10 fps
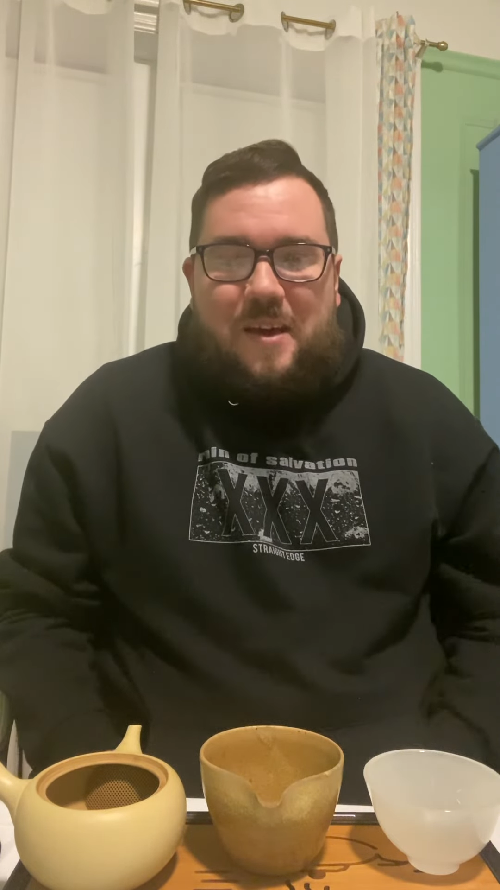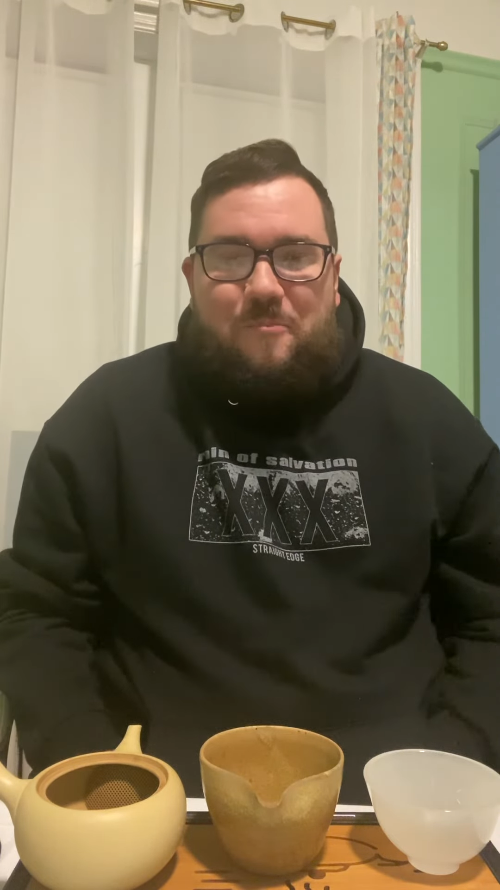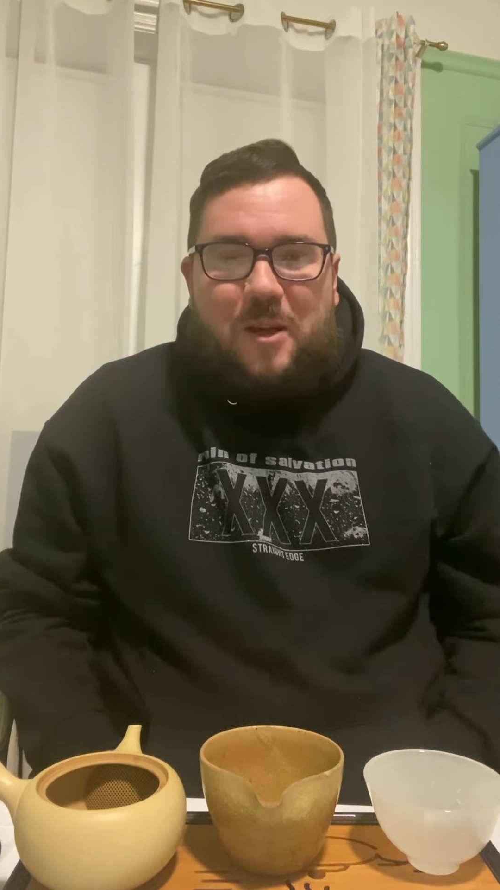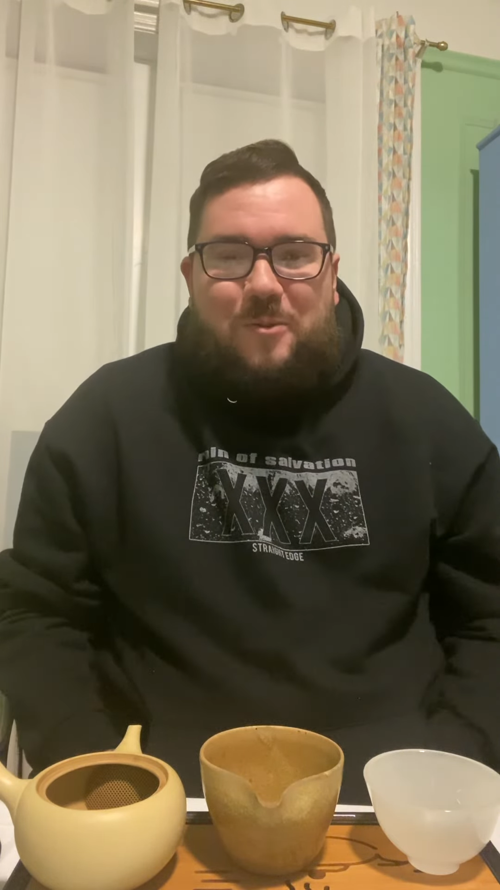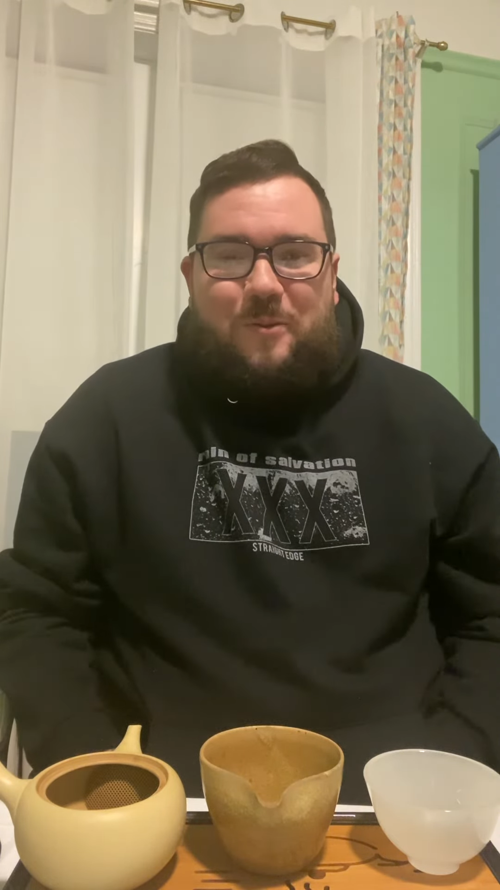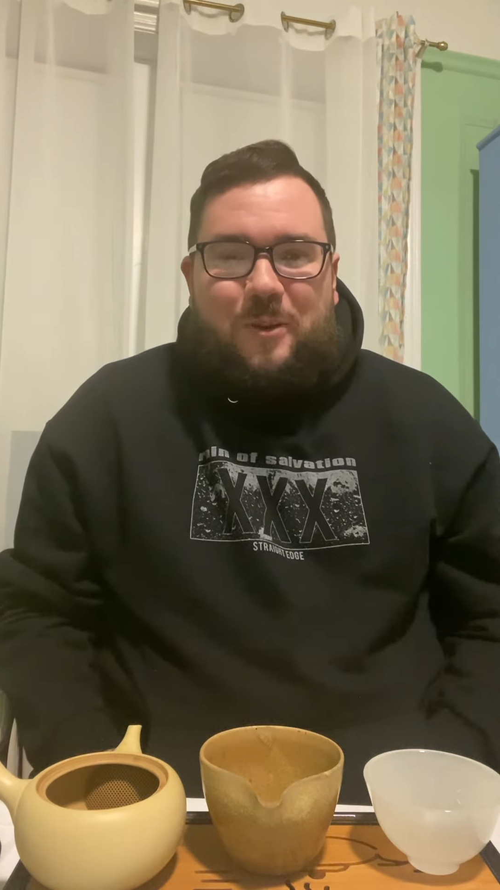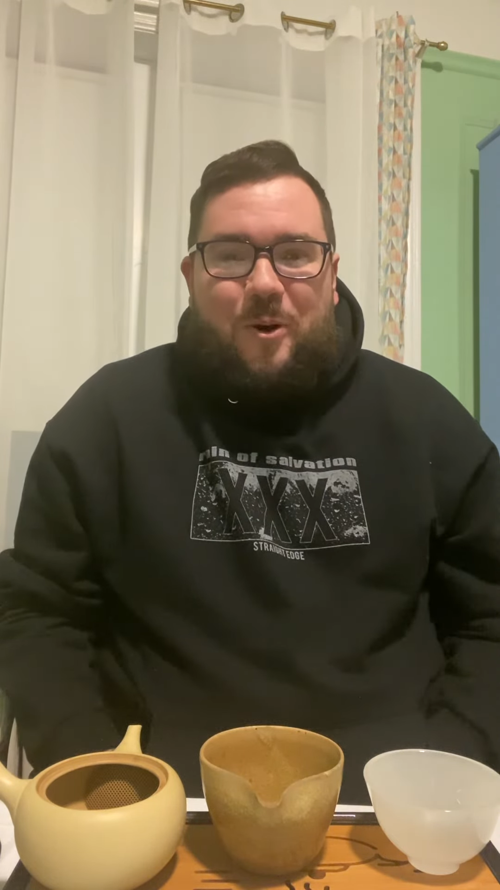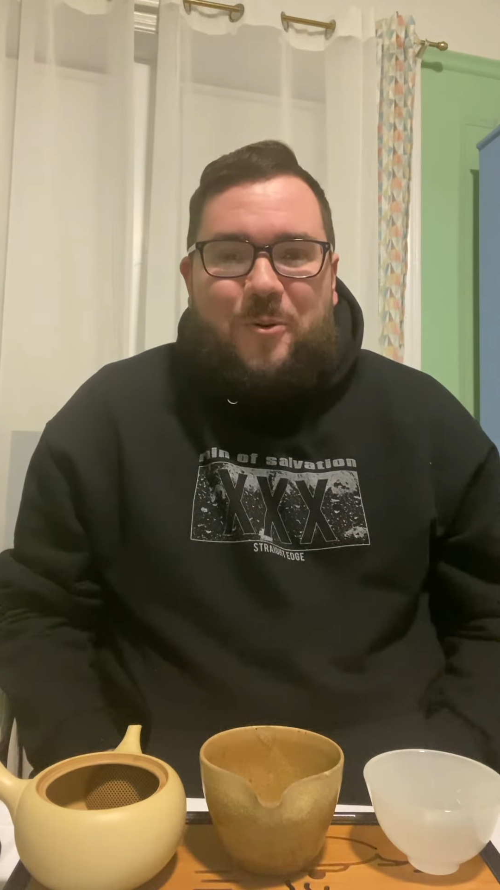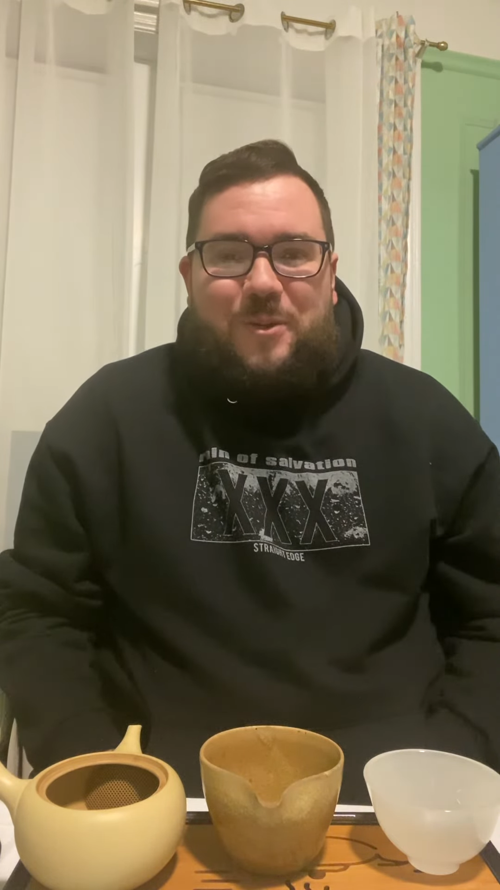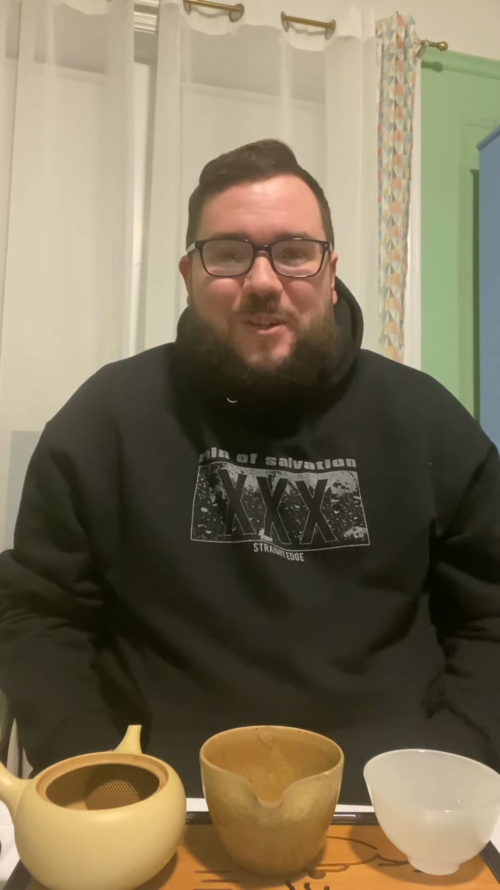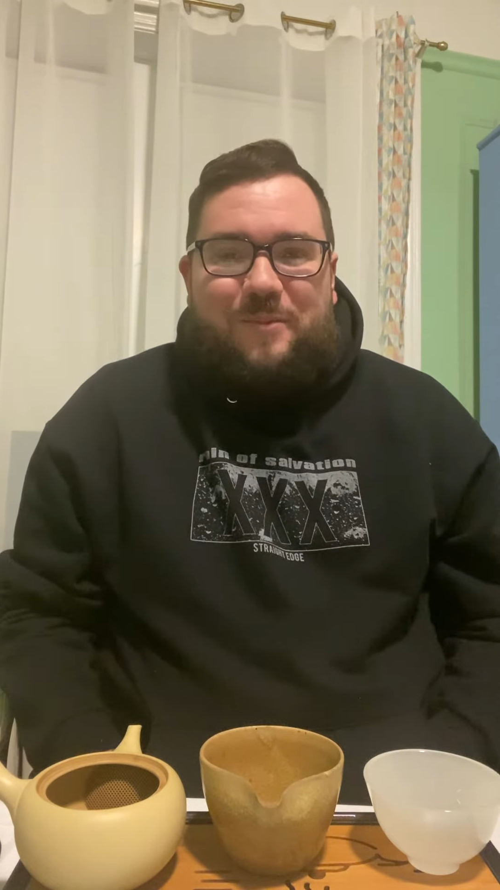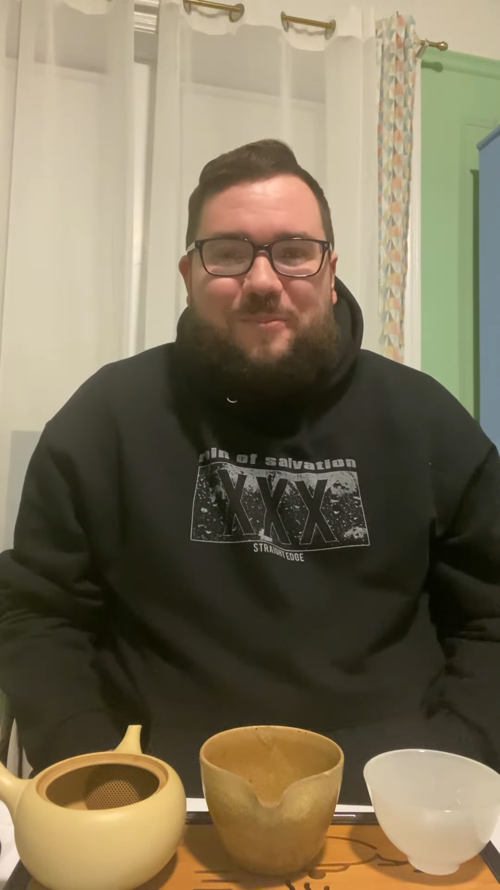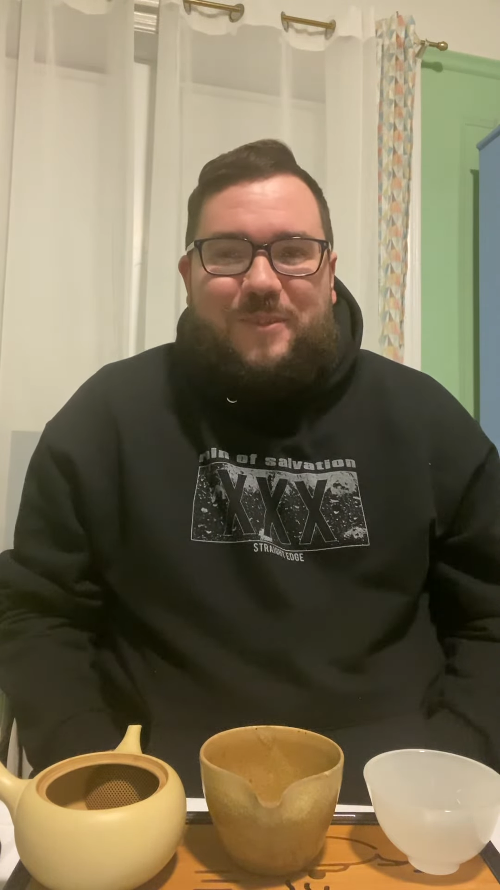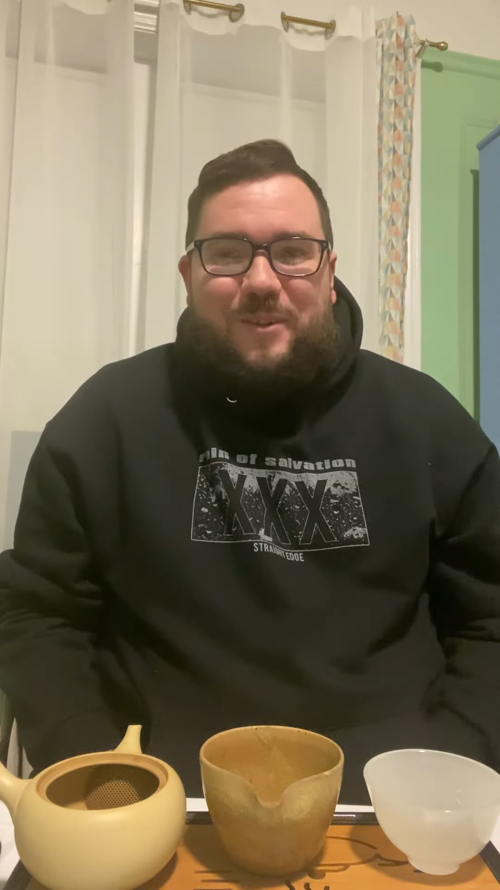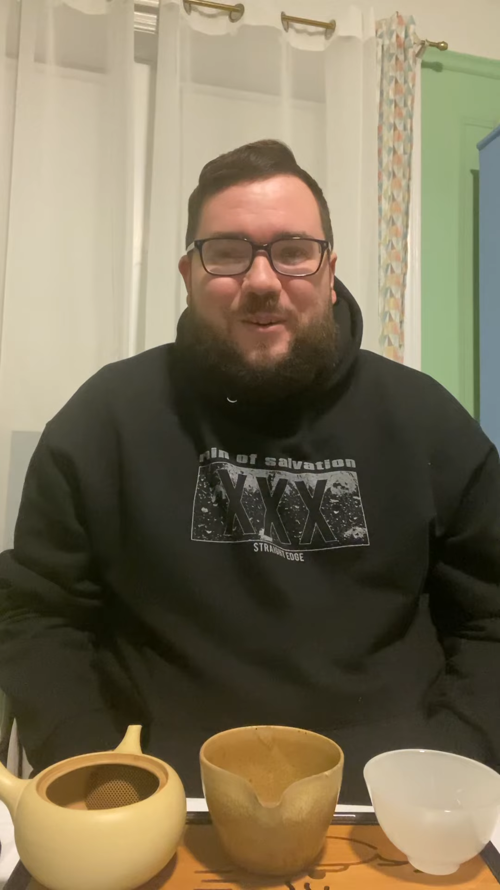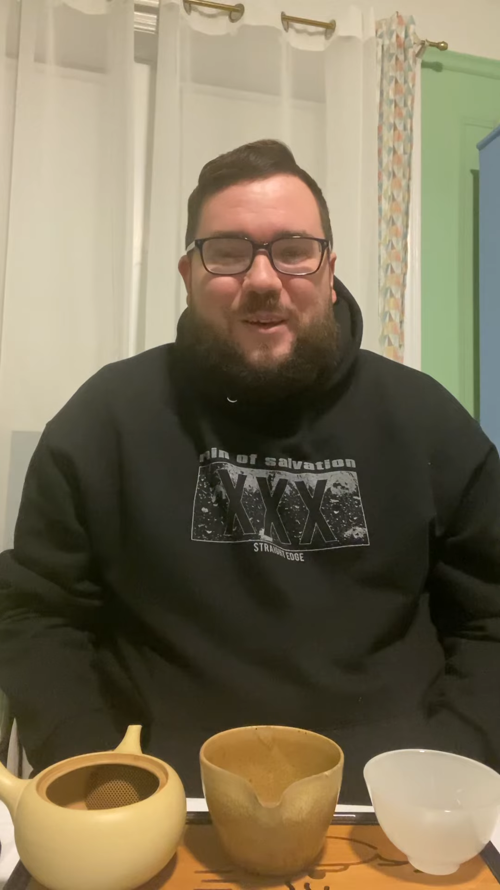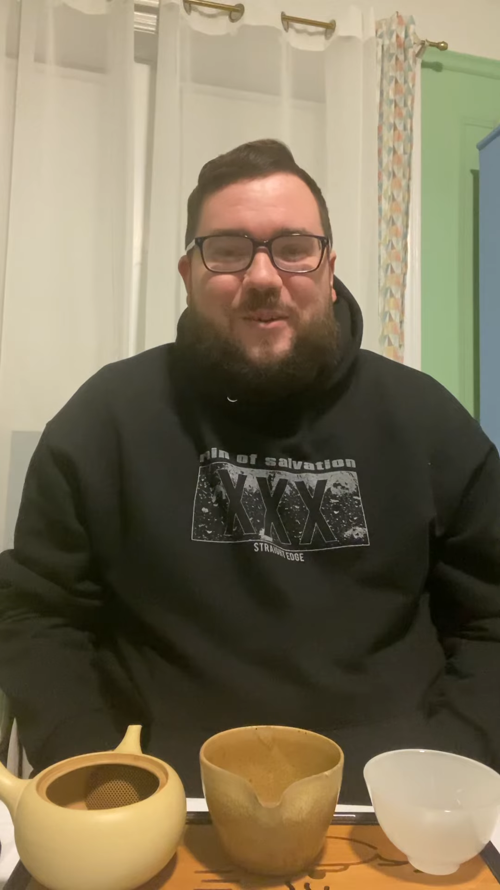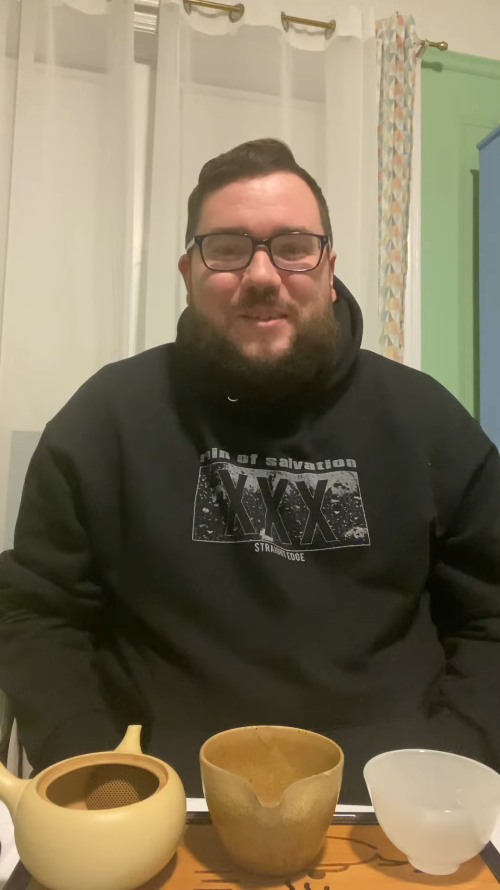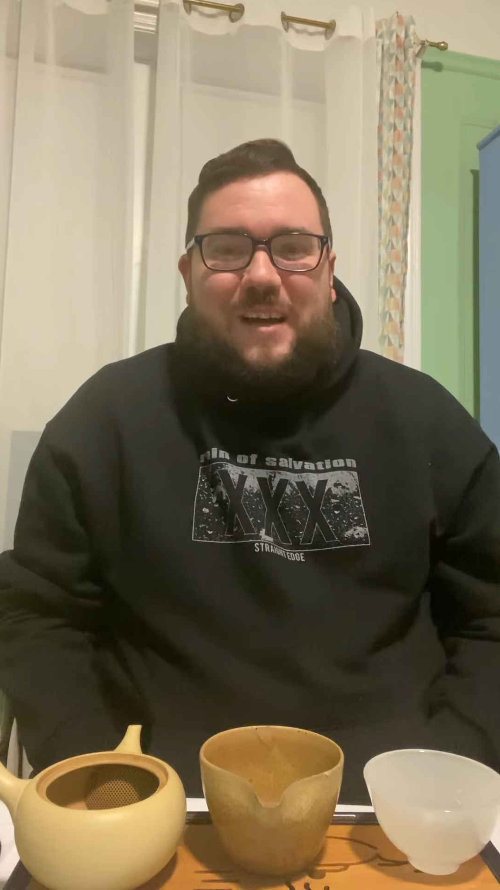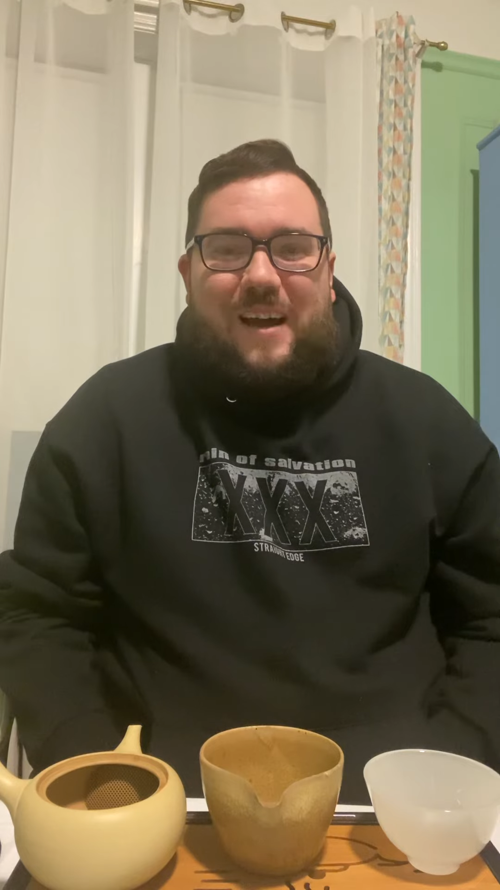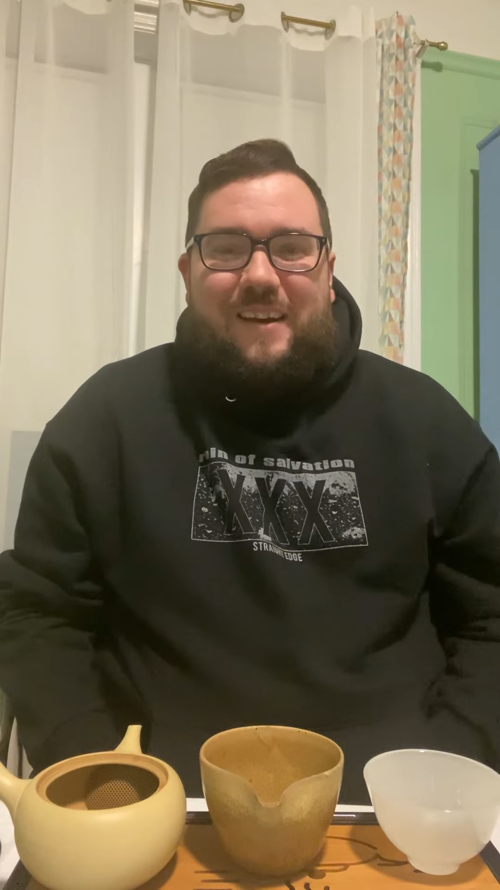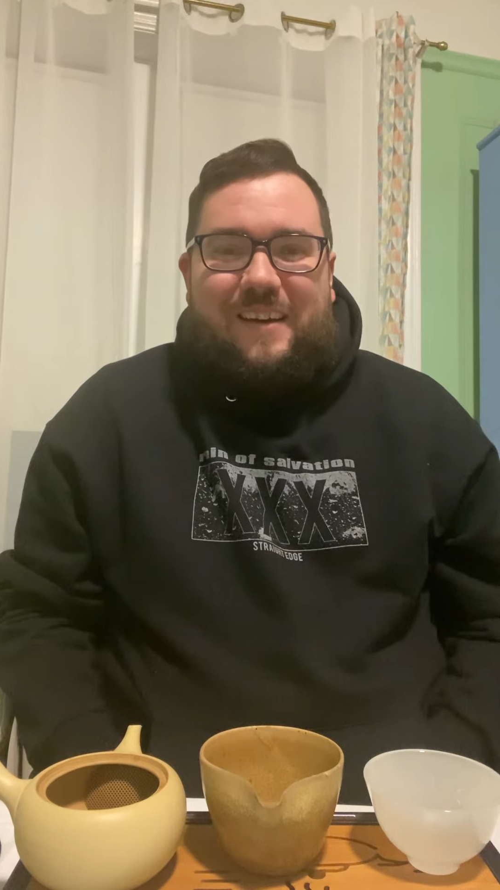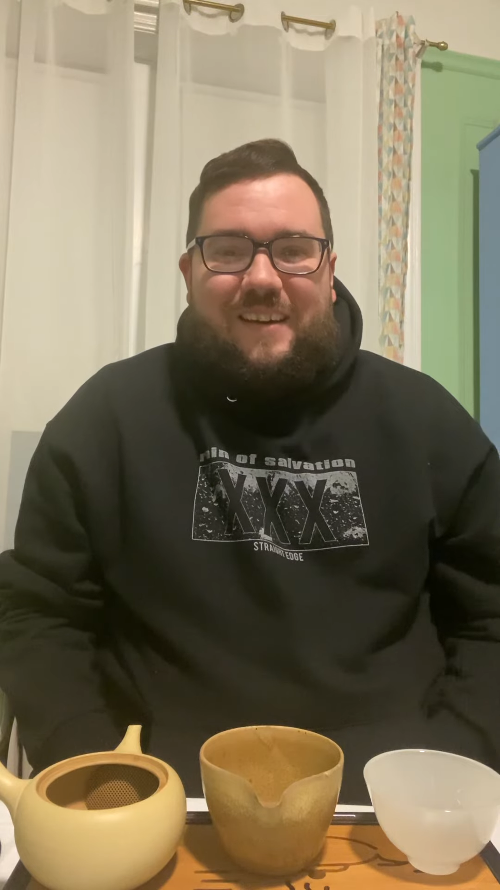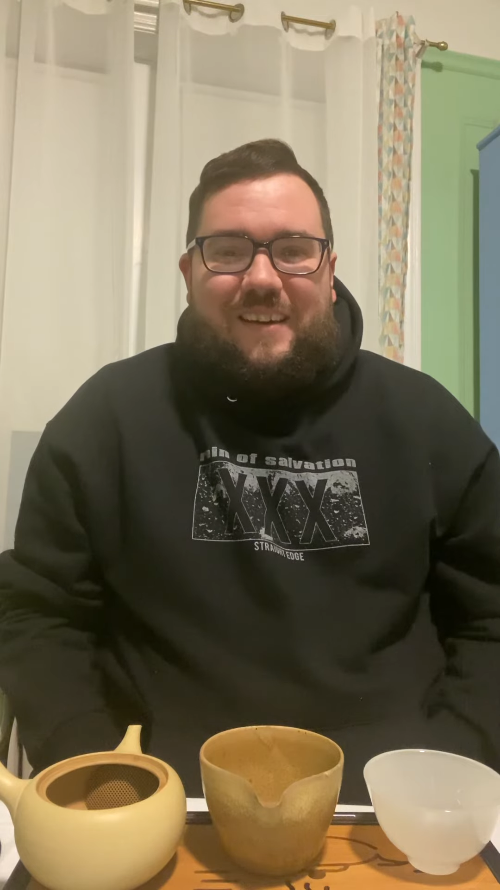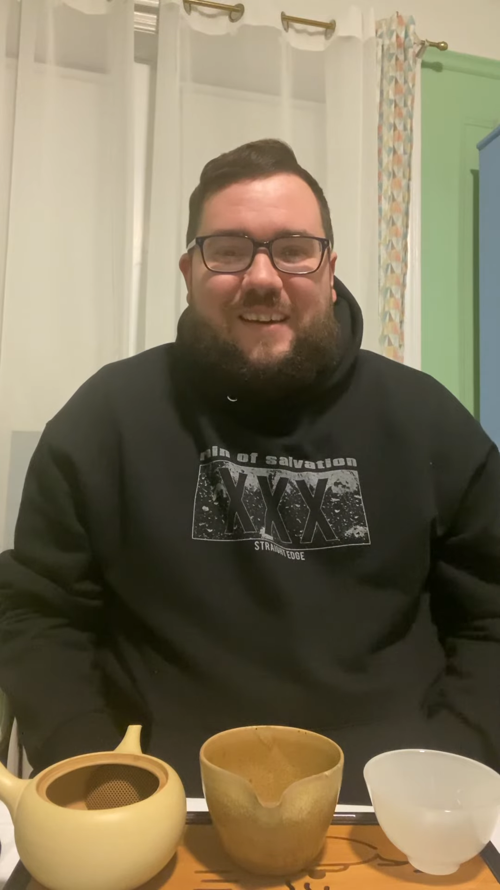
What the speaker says: mess with the ocean, so that was kind of